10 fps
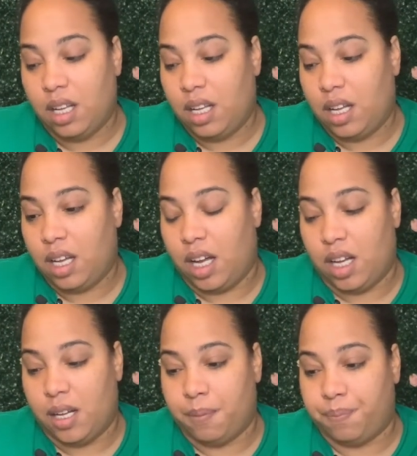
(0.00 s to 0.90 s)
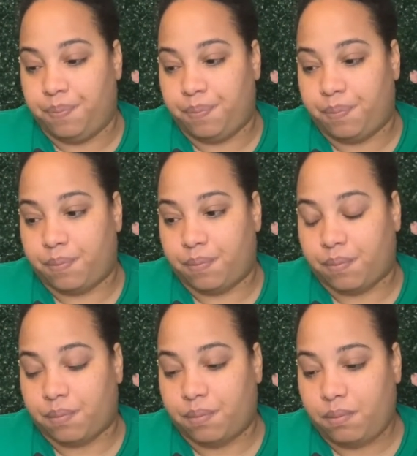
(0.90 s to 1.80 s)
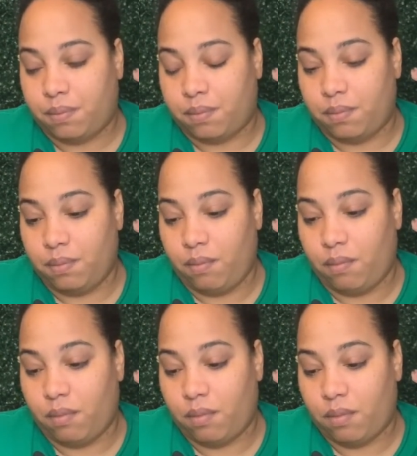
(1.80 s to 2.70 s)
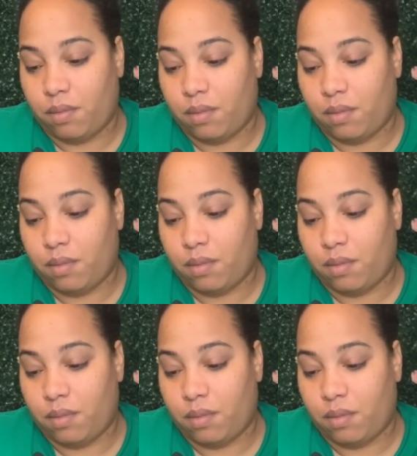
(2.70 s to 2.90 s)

No one is speaking in this clip.